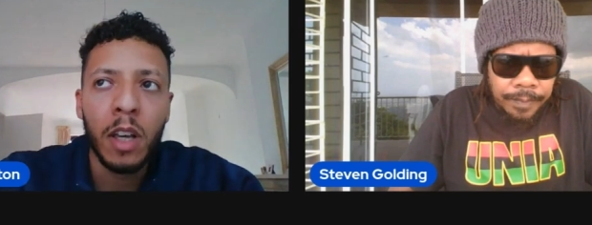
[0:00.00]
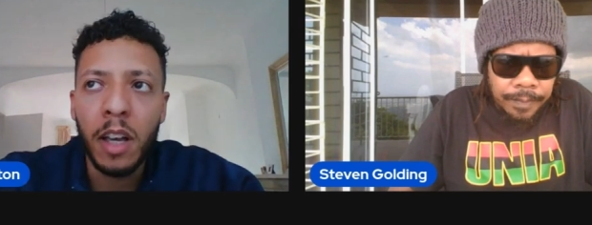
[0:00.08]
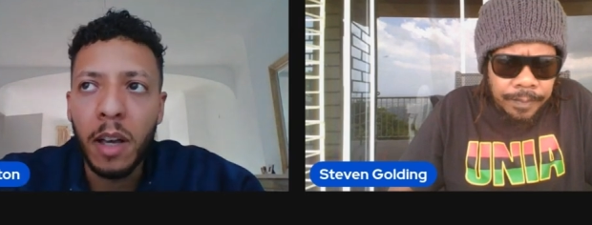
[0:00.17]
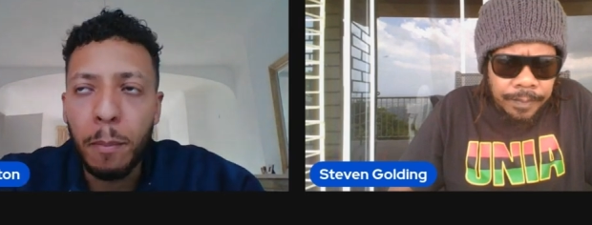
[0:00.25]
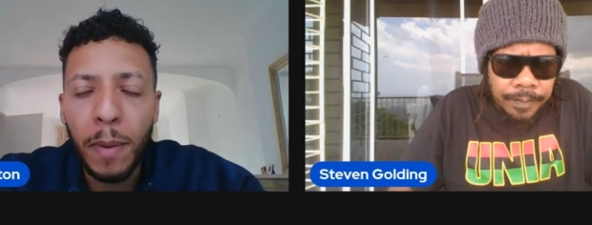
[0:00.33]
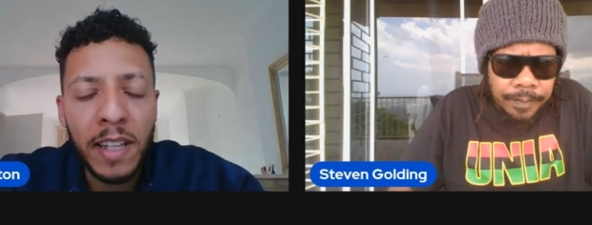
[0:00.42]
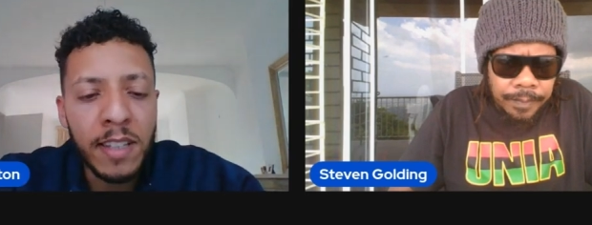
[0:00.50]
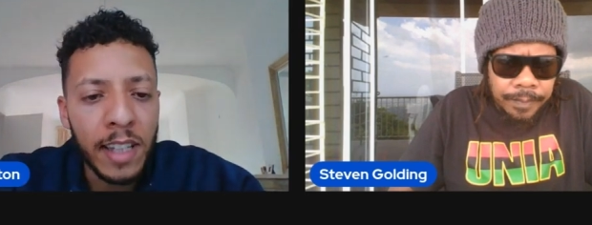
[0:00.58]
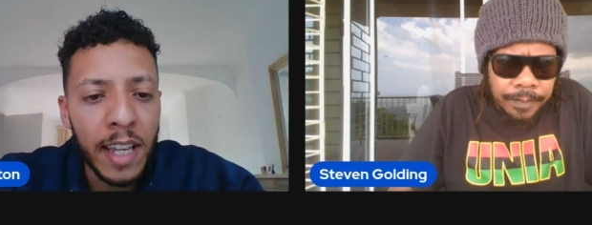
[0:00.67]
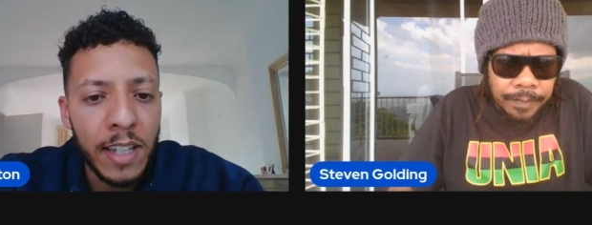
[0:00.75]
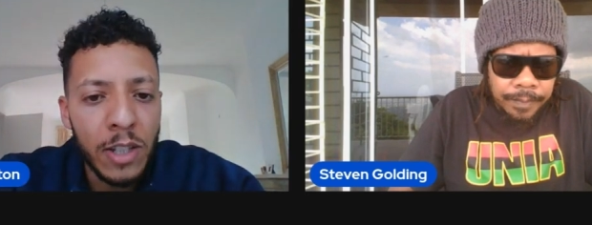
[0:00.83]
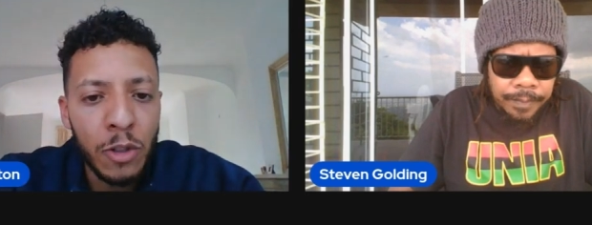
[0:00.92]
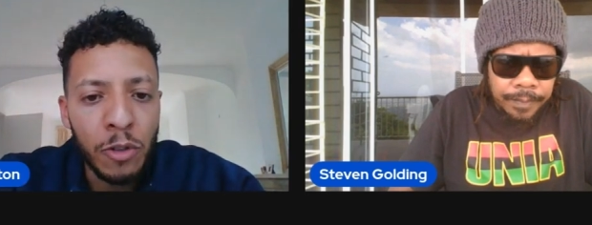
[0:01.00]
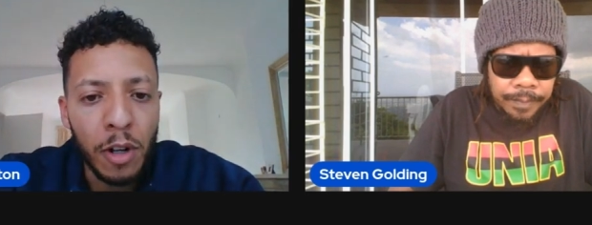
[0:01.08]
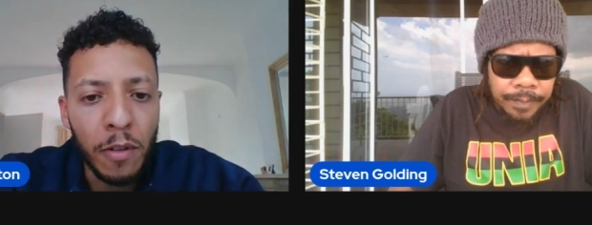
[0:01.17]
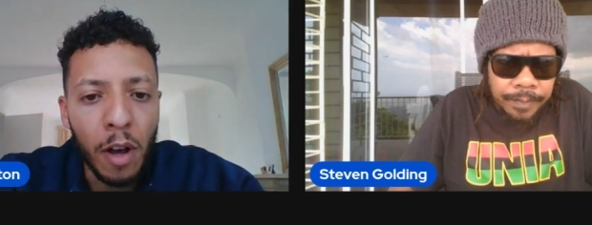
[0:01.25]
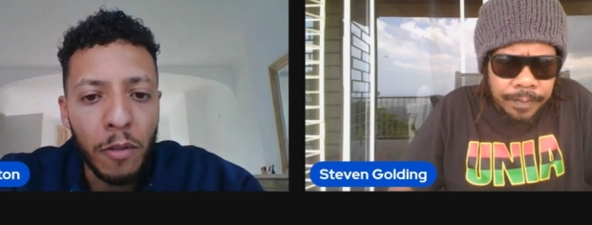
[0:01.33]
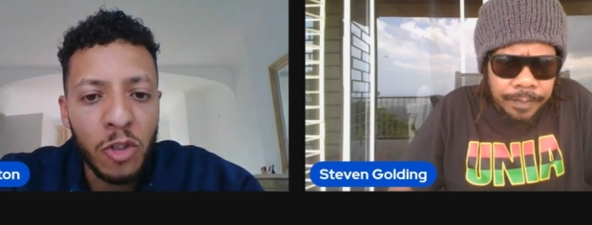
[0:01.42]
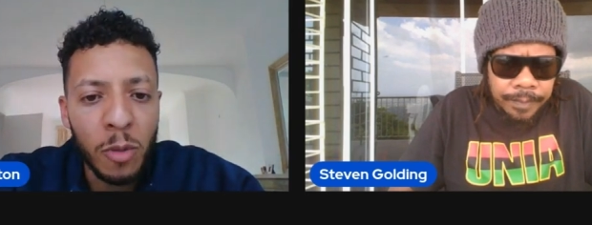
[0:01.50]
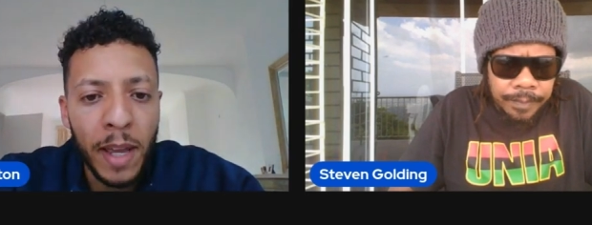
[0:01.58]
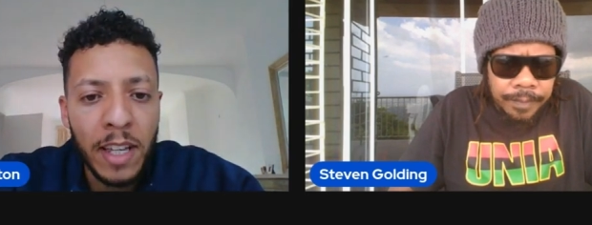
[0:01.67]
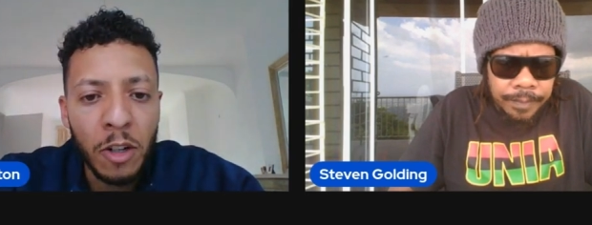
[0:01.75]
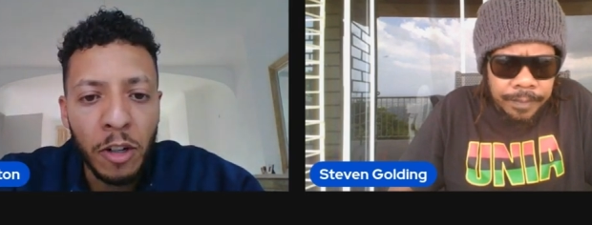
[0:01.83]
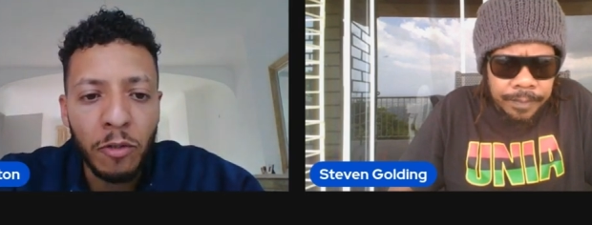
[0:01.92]
Speaker 1: uh, basic history of, of,
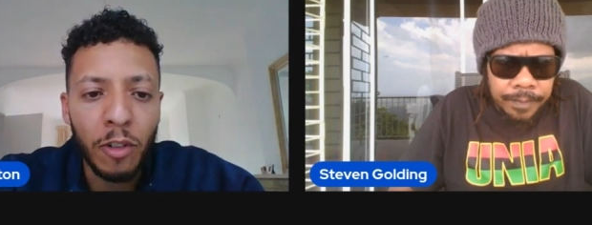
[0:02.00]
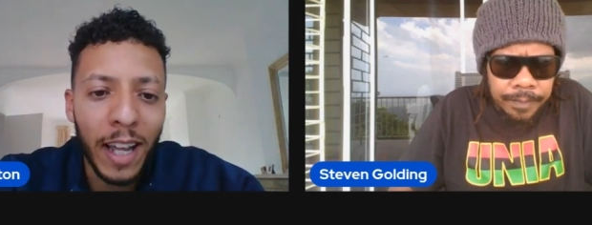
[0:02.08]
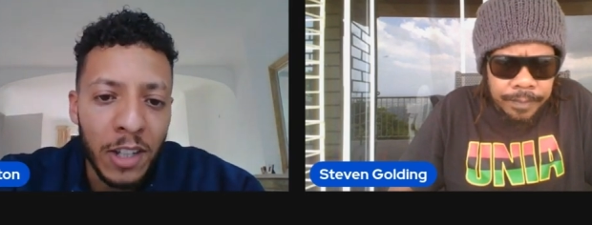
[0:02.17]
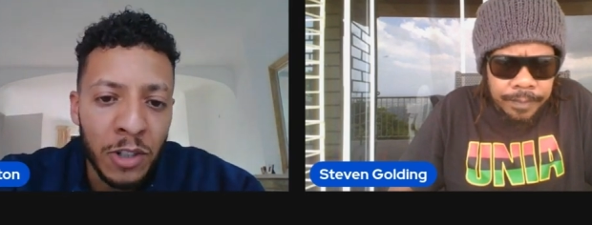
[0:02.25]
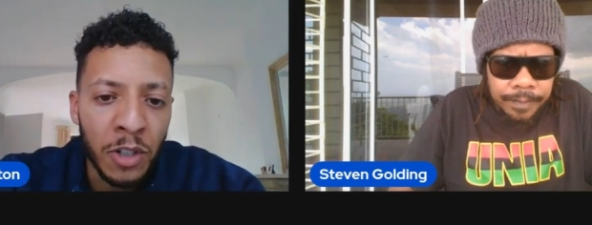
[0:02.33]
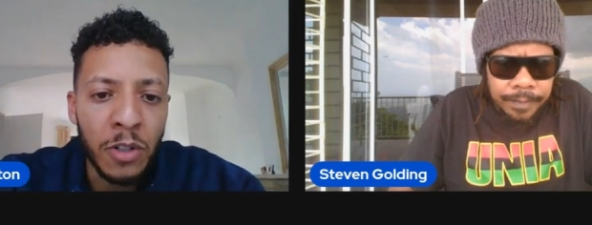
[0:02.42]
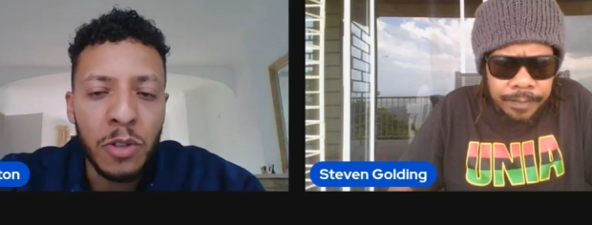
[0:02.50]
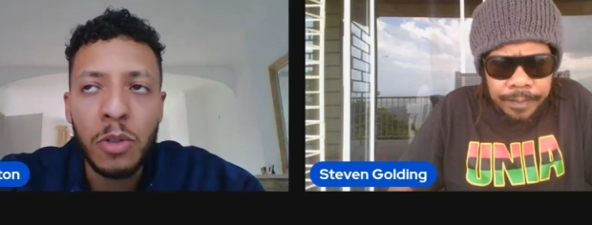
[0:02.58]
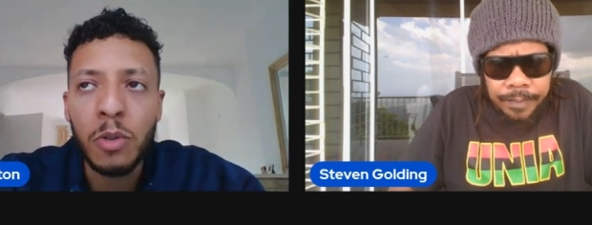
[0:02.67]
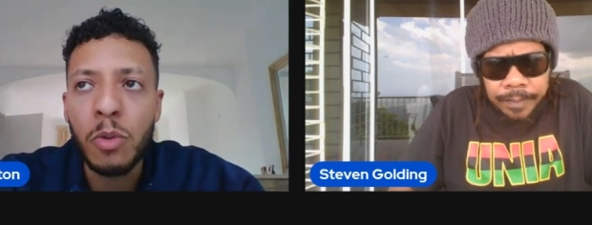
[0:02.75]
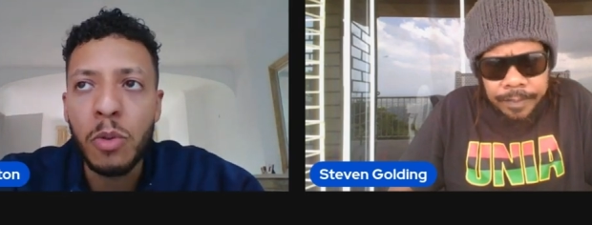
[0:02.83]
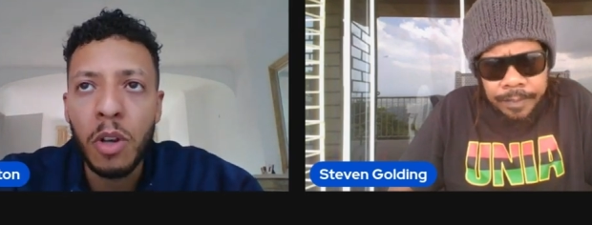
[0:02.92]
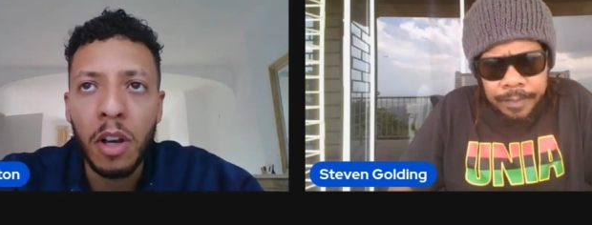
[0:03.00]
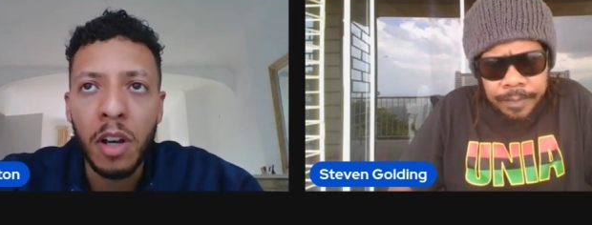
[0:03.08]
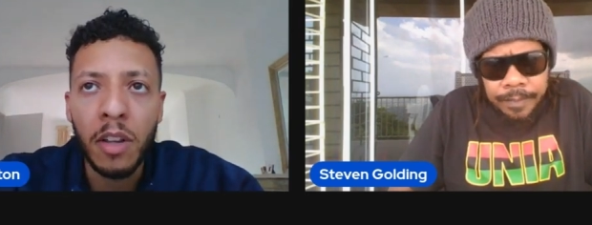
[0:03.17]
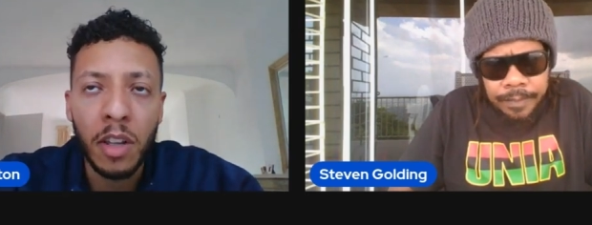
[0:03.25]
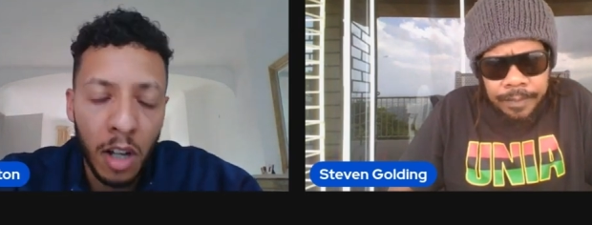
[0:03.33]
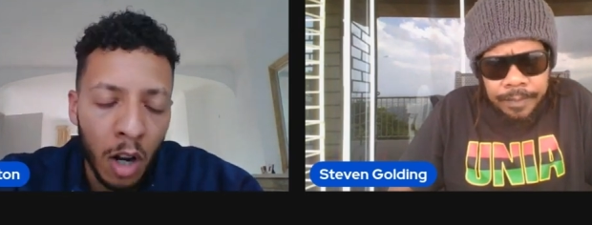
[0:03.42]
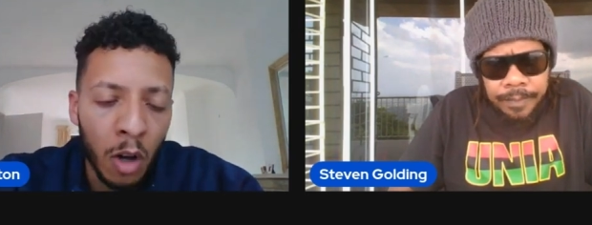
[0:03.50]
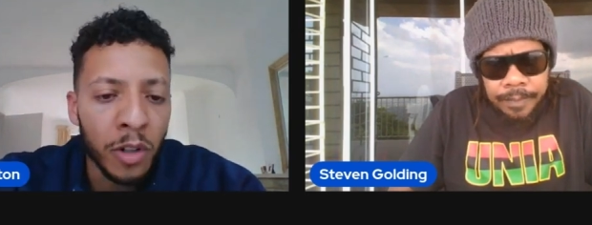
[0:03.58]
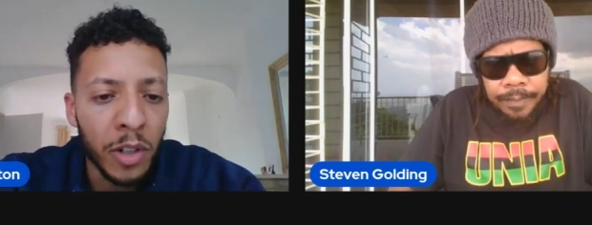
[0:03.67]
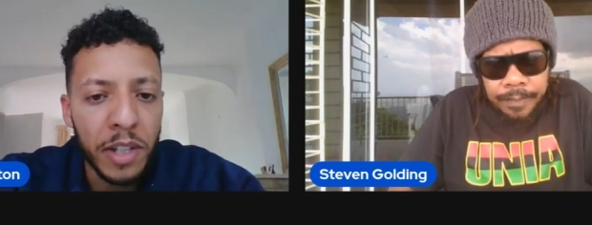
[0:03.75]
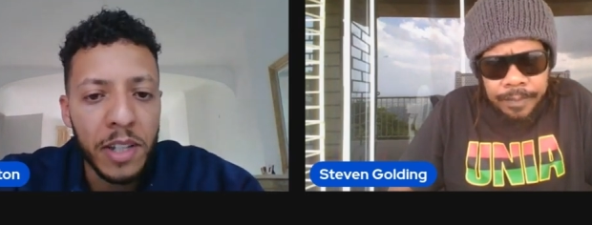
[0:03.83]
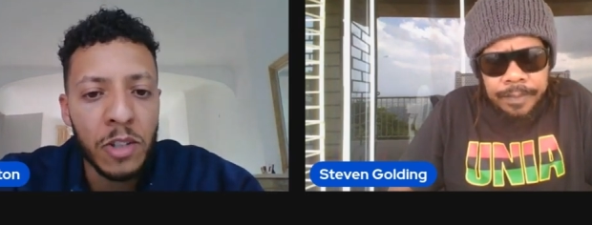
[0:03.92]
Jamaica in relation to uh, the
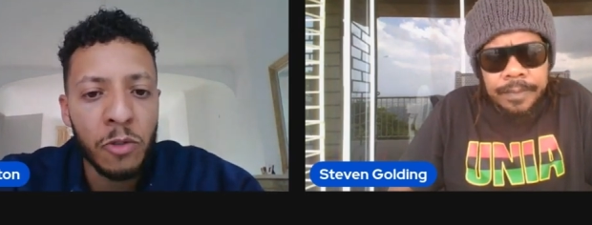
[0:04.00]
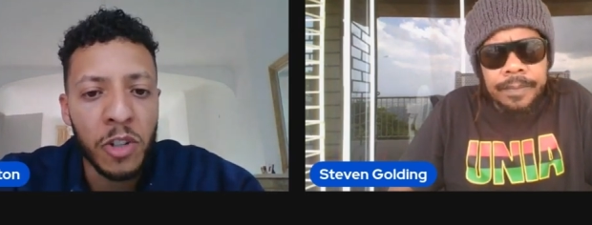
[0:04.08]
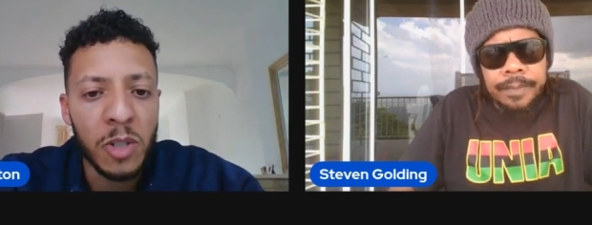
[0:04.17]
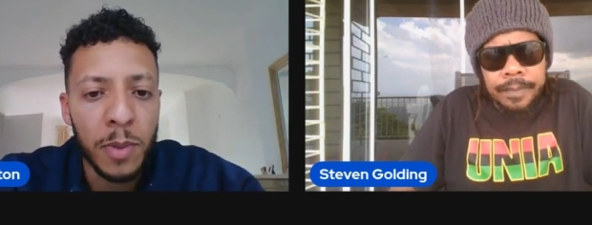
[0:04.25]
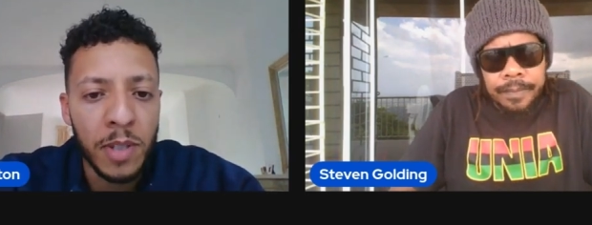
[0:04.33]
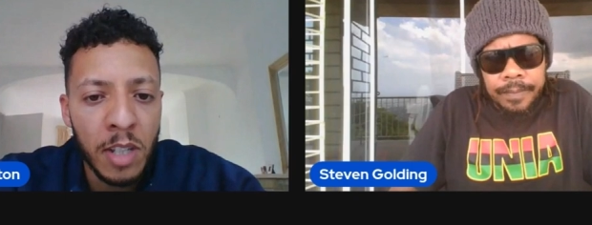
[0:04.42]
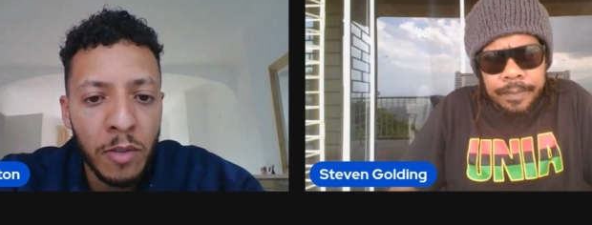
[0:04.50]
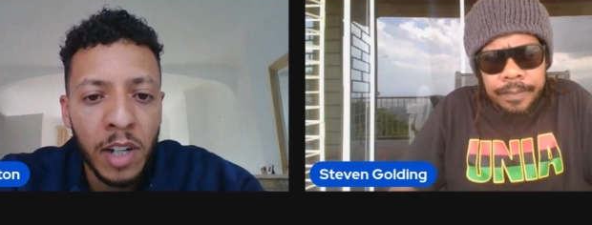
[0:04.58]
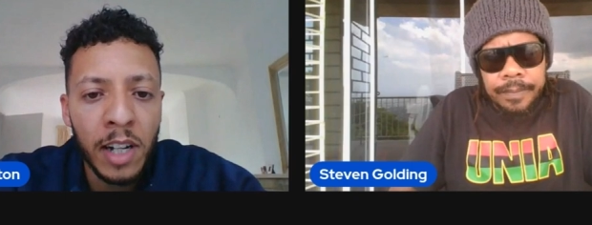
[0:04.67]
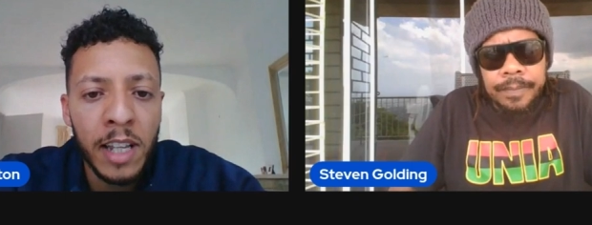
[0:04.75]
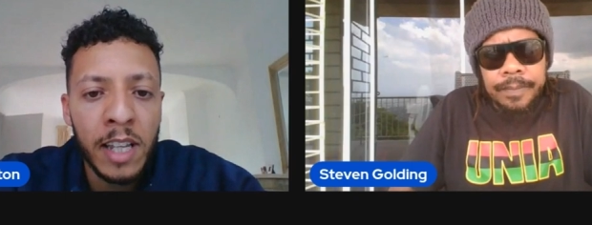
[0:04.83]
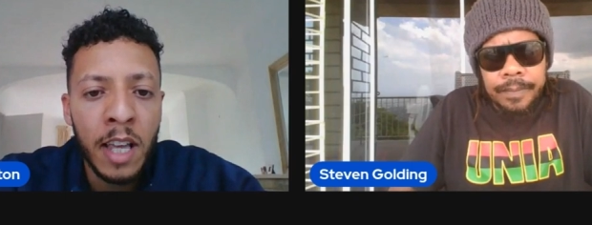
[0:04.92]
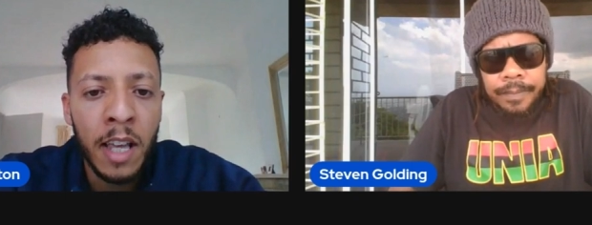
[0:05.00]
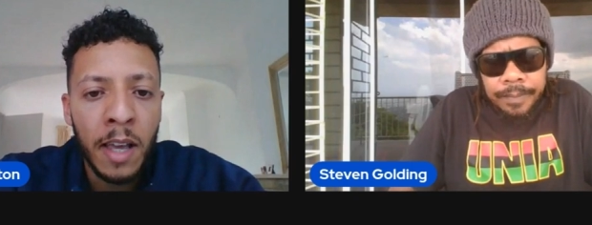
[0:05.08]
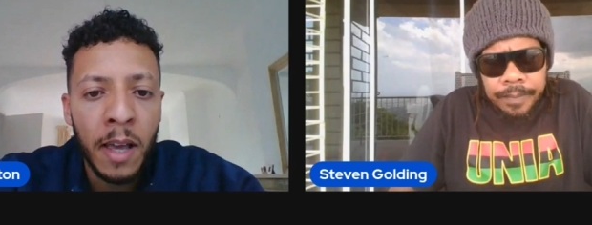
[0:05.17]
colonial history specifically.